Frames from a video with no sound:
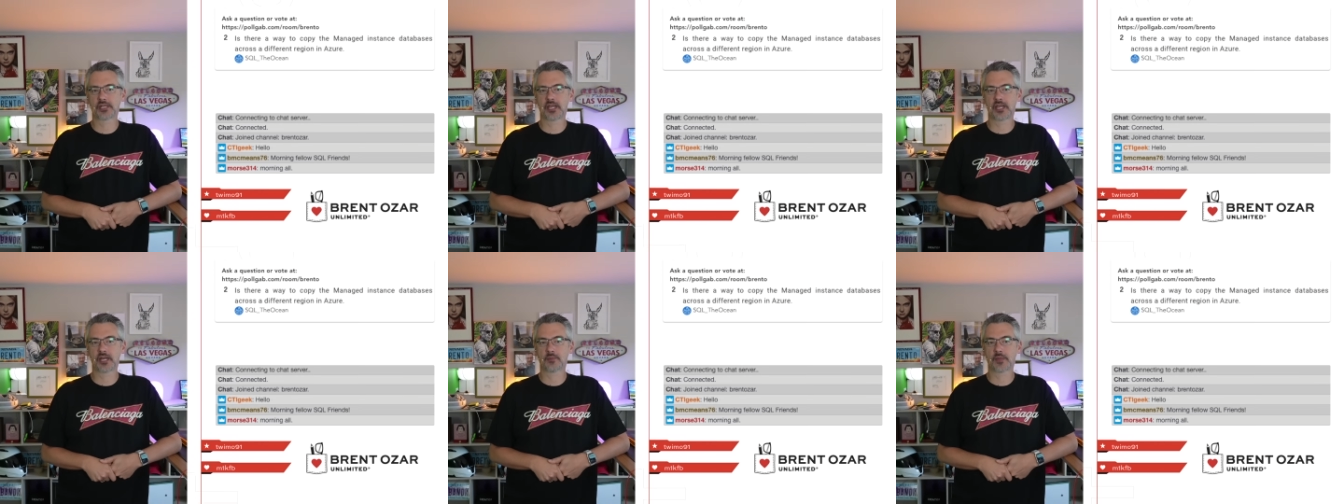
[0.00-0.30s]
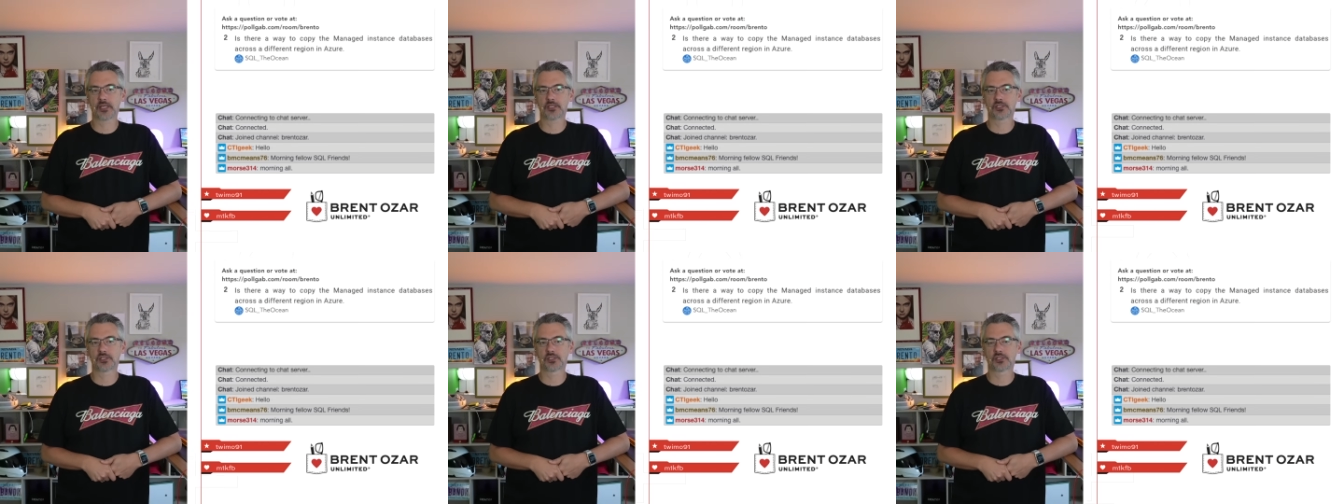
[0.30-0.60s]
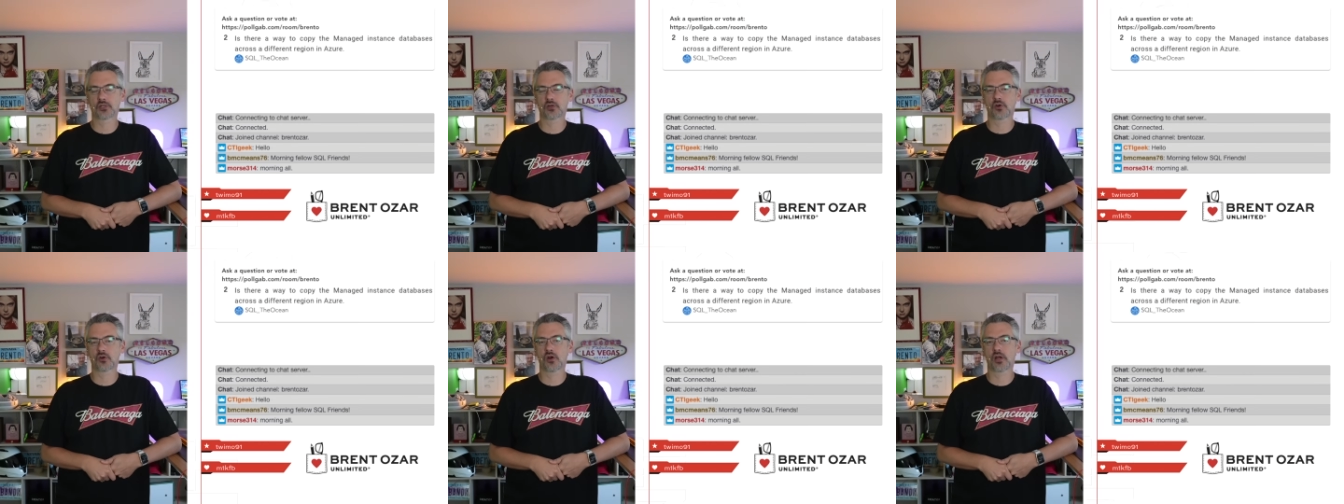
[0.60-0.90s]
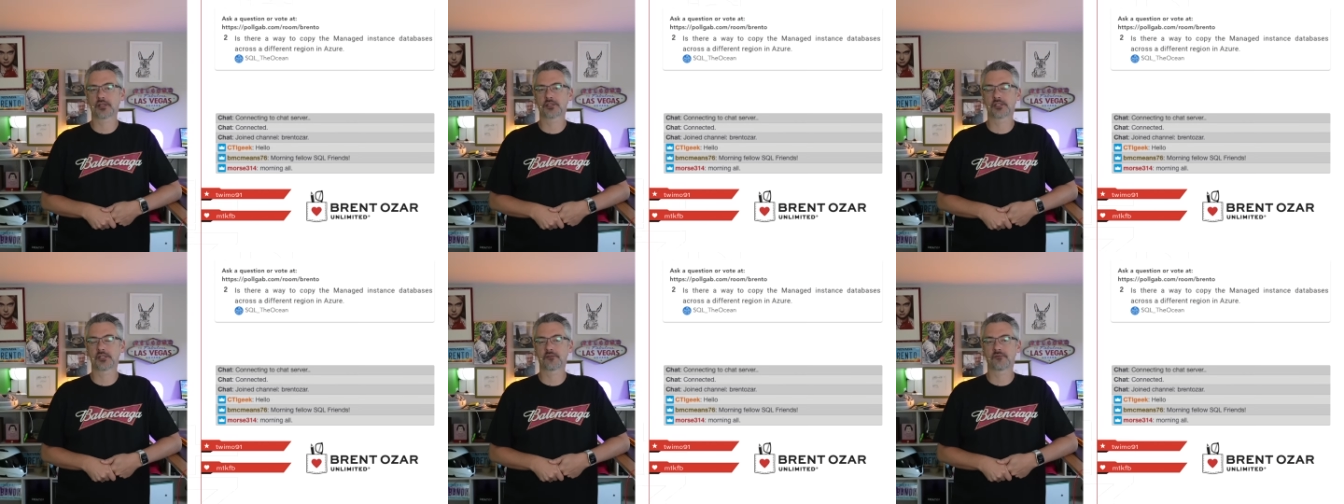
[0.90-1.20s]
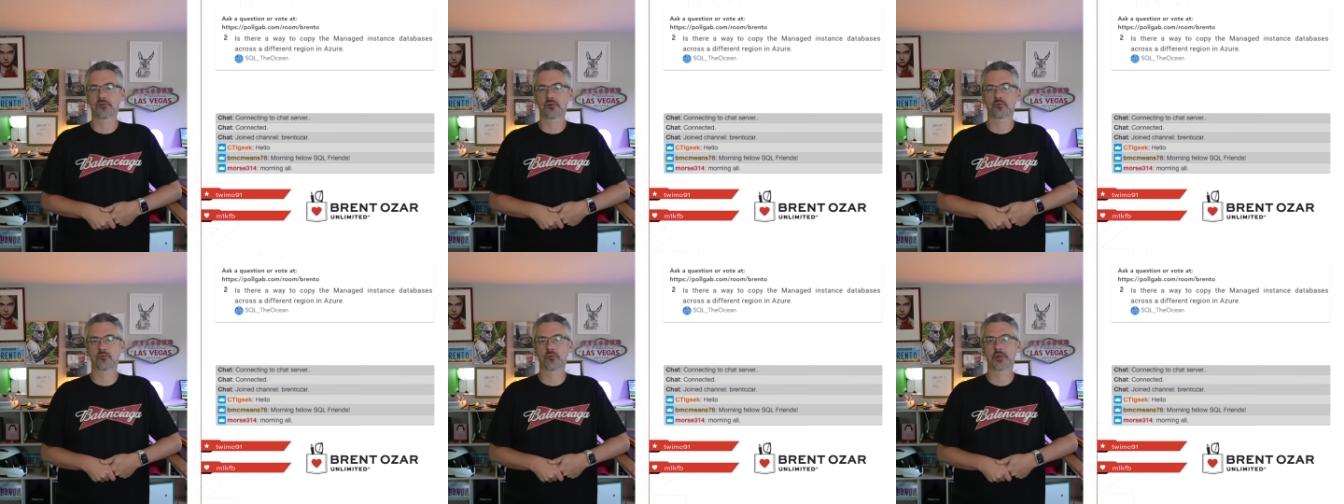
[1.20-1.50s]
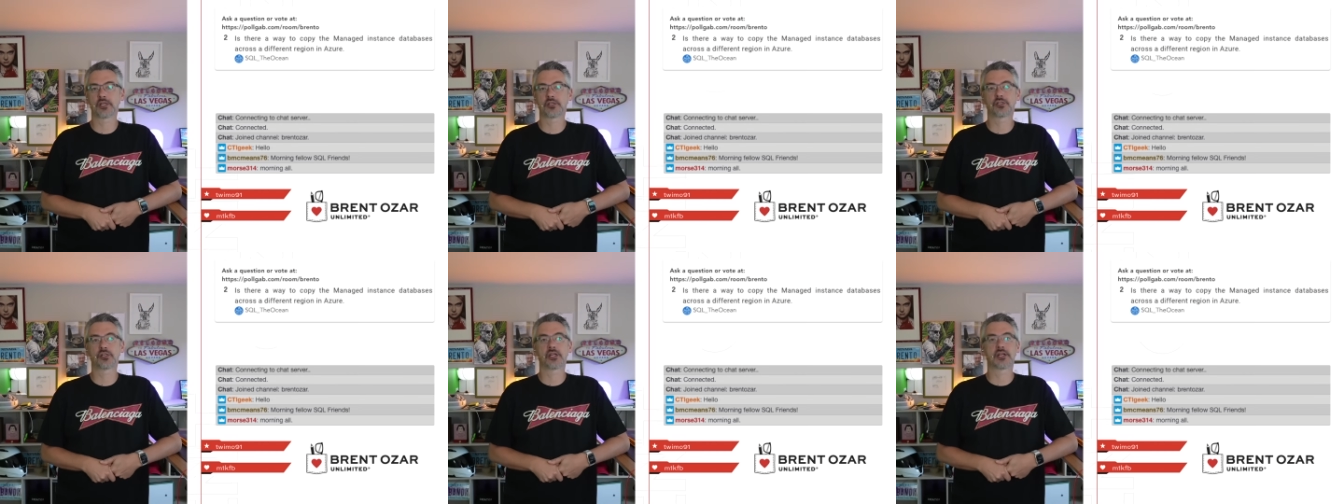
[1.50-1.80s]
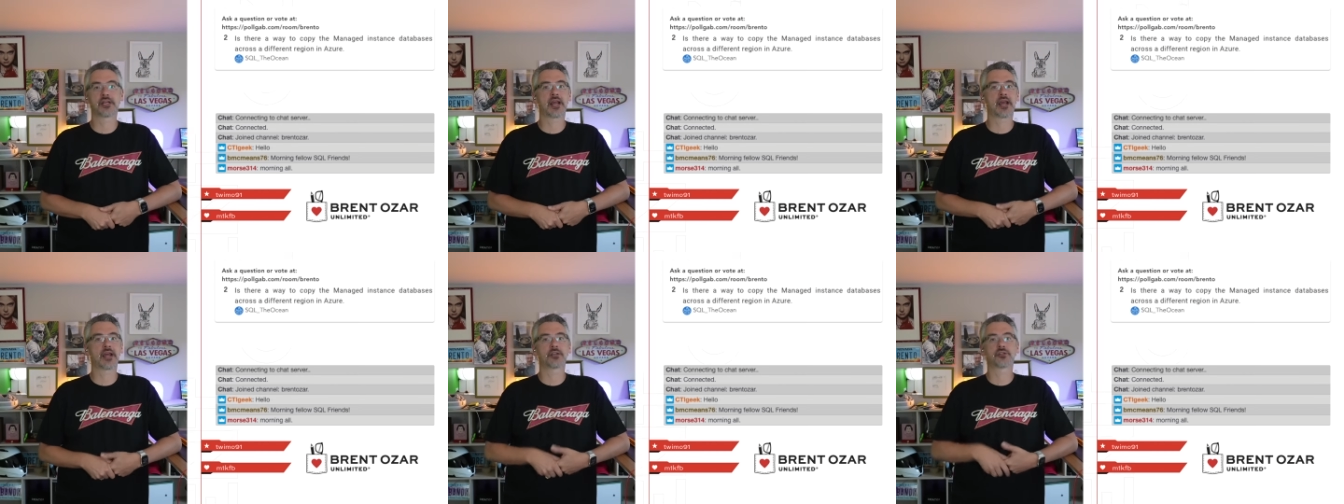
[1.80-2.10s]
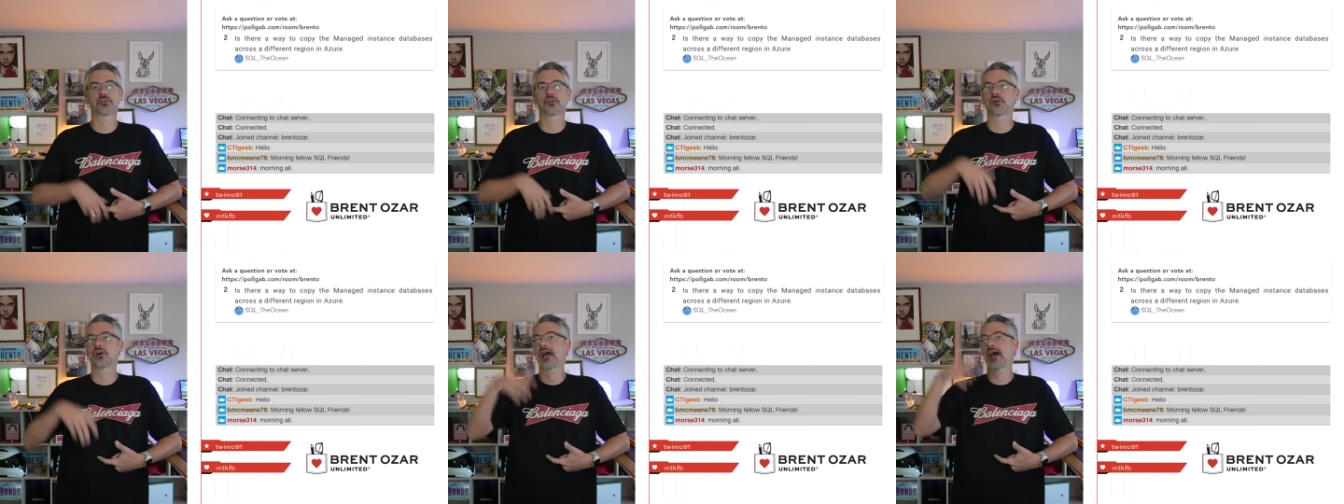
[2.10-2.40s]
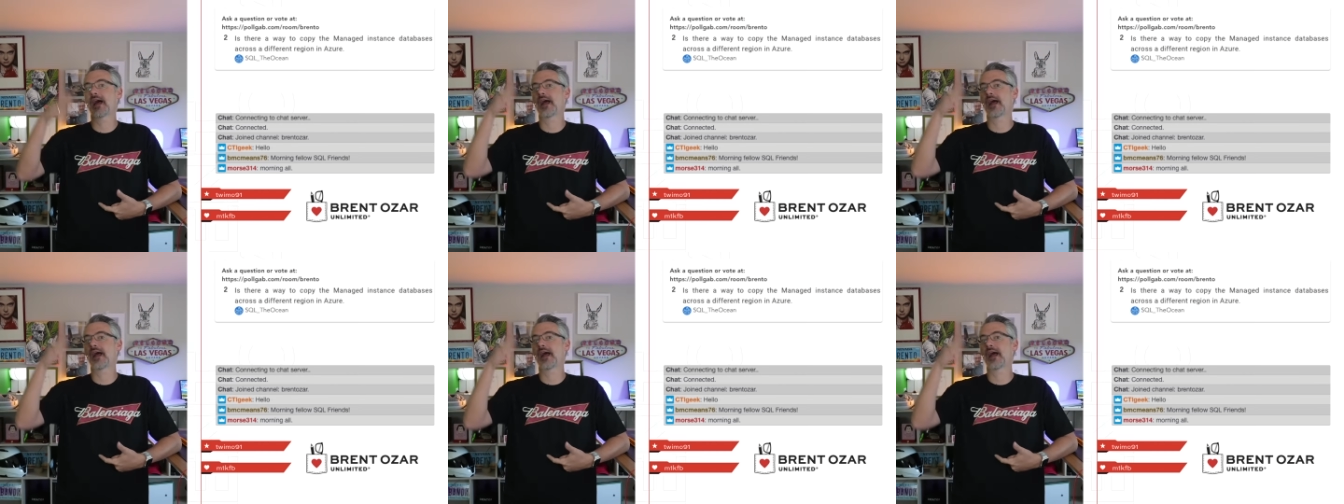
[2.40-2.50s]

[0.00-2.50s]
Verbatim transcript: databases across a different region in Azure?